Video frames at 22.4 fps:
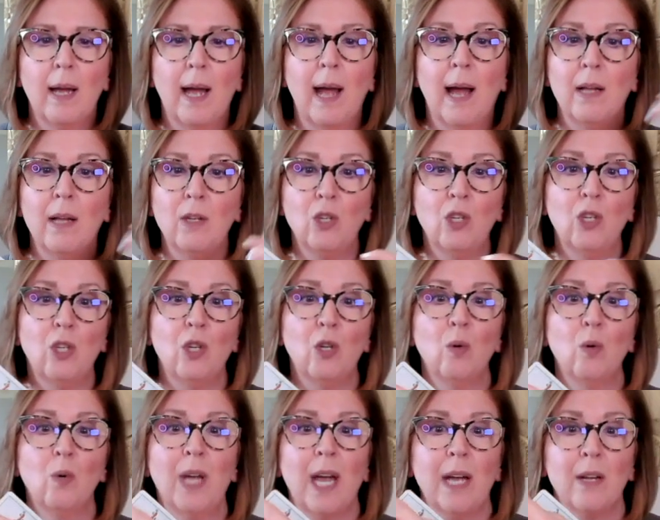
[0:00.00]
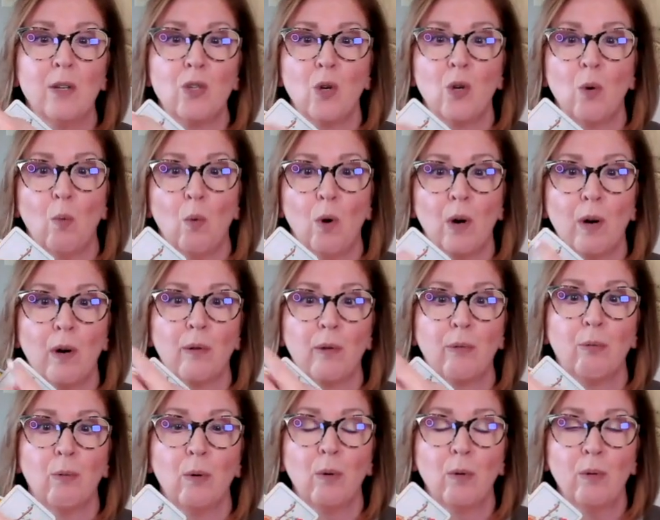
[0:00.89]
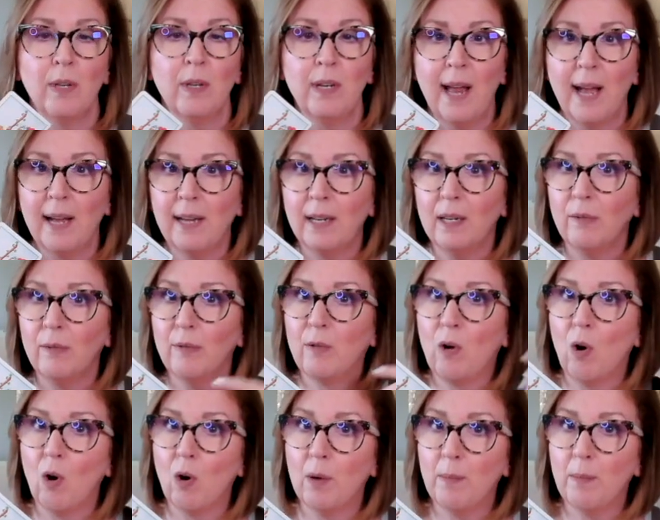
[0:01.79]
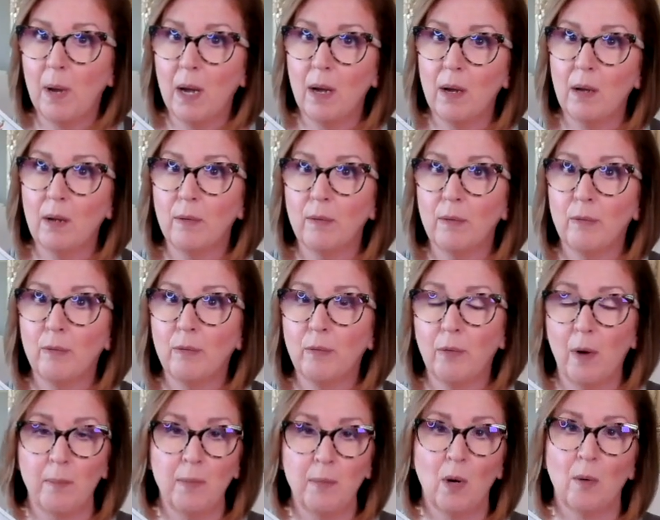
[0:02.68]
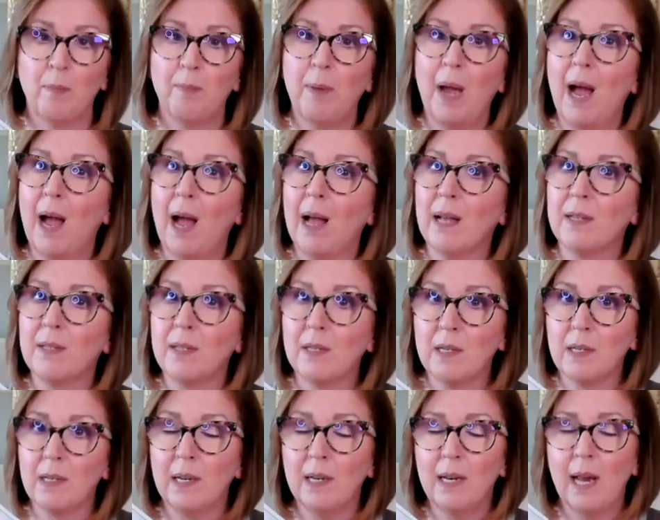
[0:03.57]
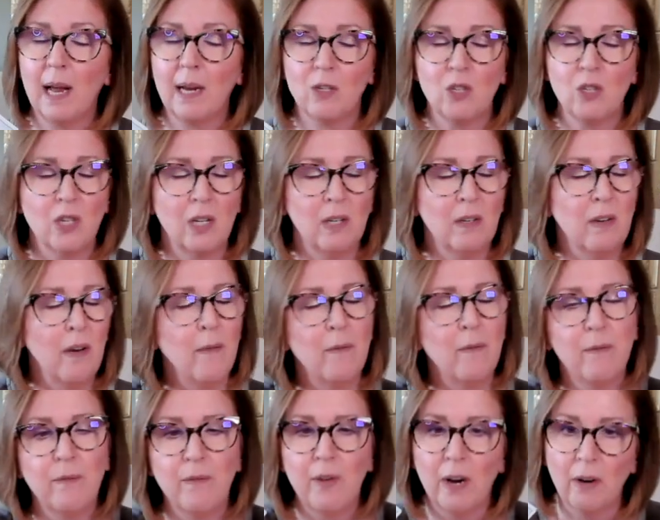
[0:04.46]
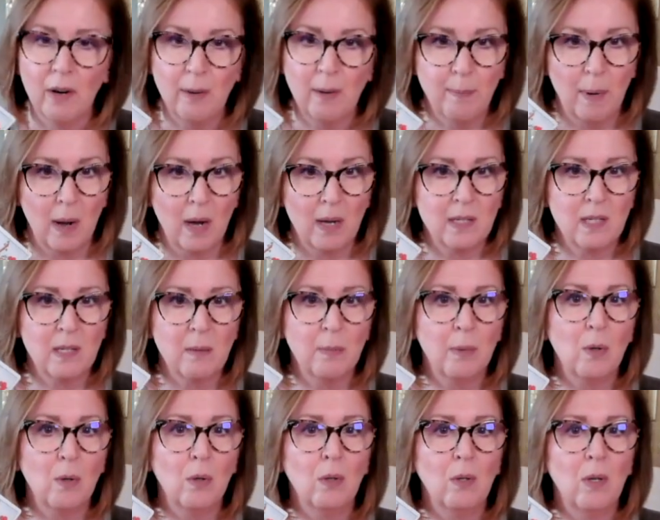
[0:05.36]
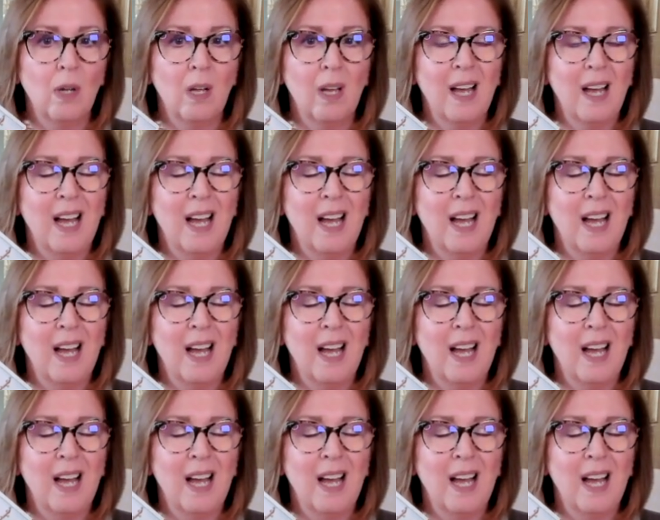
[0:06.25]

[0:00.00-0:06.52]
and you get to work through the negative karma from your past connection? Very possible.